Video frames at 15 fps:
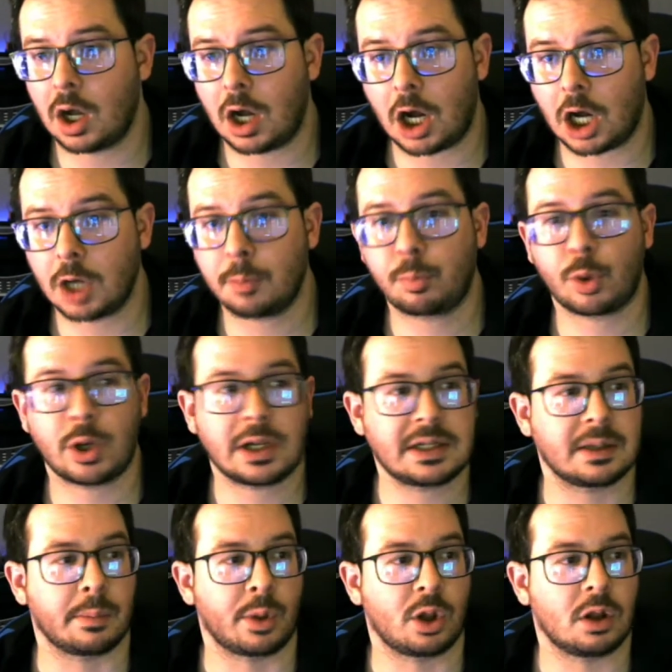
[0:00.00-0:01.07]

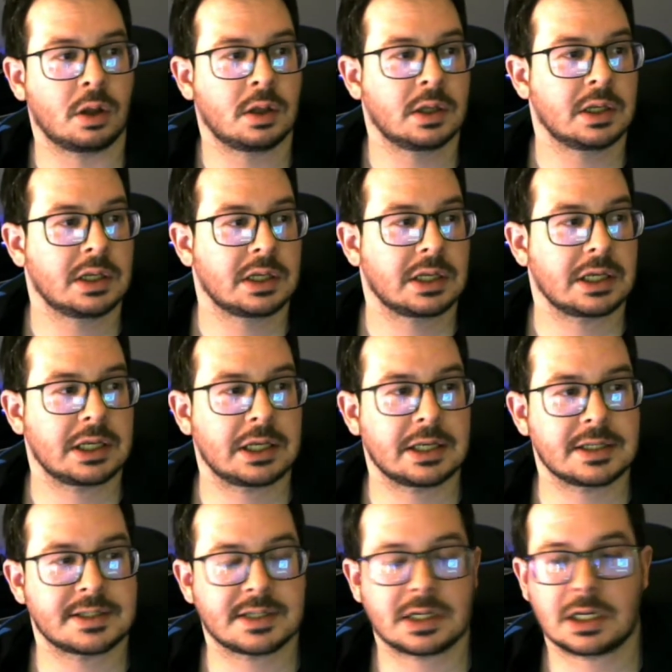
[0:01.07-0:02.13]
unpredictable
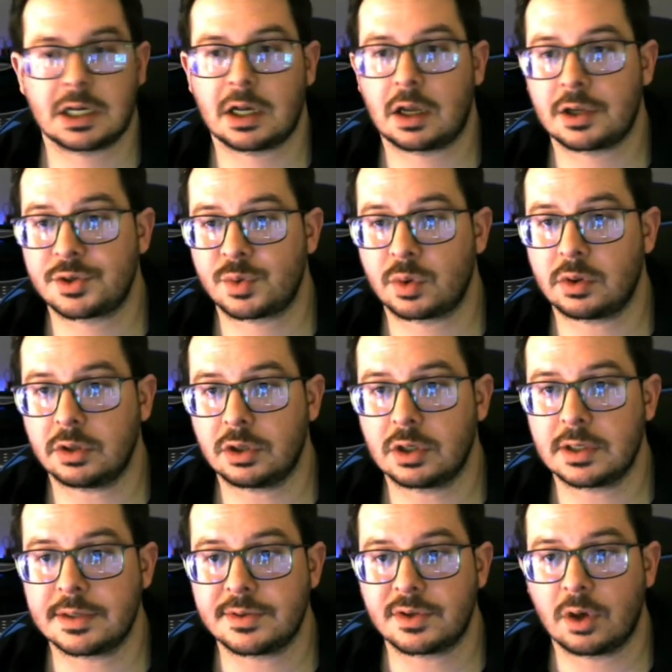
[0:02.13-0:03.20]
is really
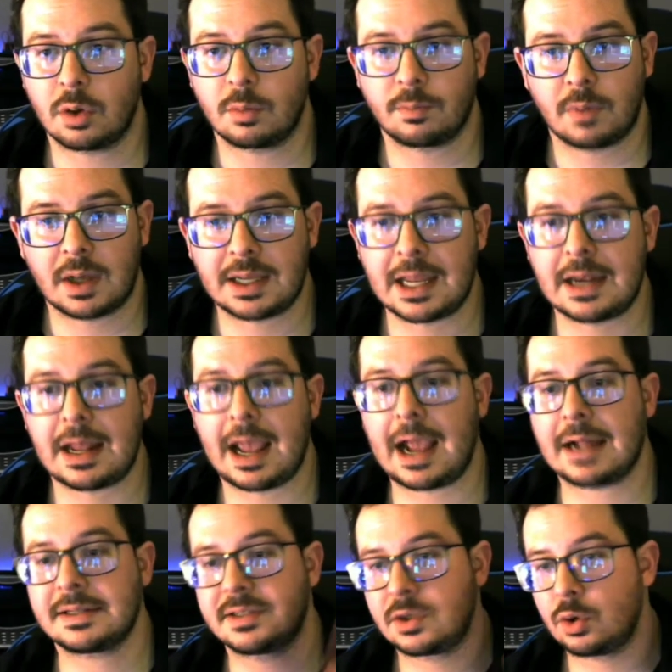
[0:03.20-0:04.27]
good. So again,
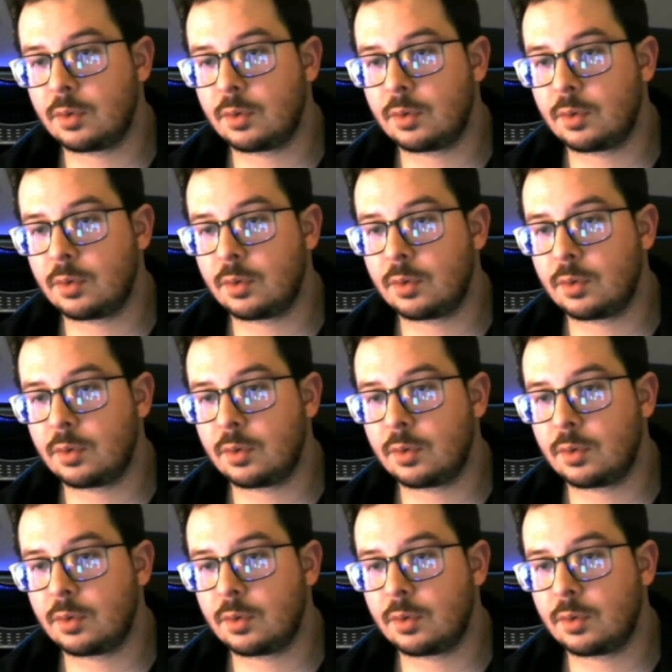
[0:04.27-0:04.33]
hats to Hoop